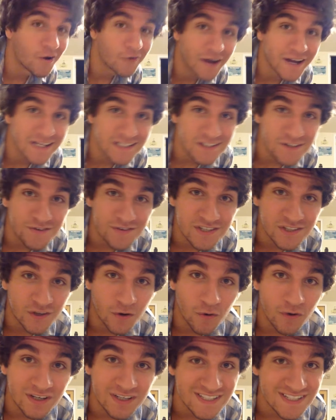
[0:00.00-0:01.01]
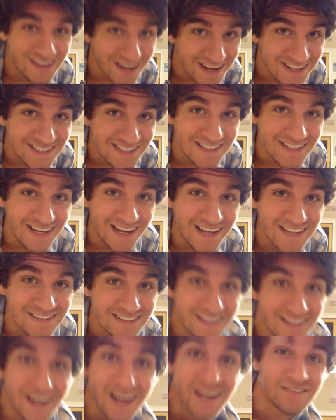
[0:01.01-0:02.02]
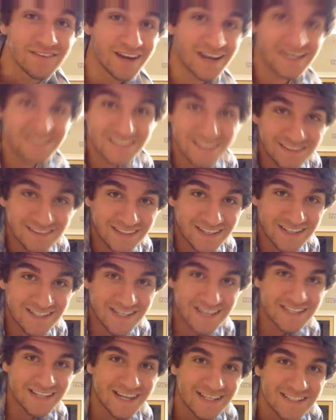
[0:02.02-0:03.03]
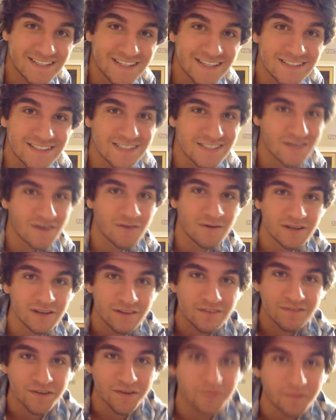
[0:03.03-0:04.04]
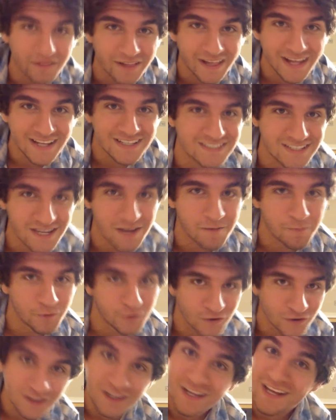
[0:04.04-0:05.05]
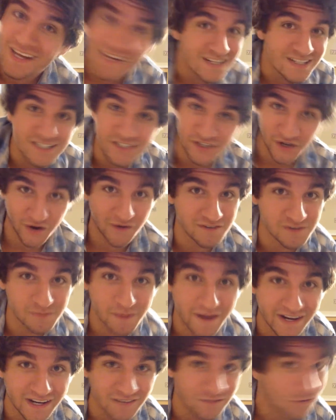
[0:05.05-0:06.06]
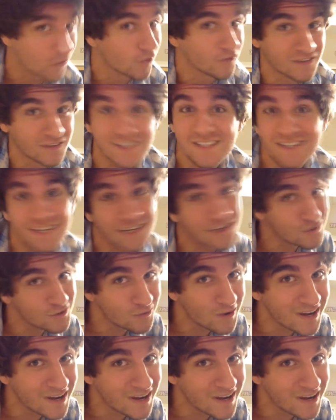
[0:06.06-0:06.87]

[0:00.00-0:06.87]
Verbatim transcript: All right, so the score is 19 to 18. I have 19, Dennis has 18. So I wanted to film the last couple serves back and forth to see who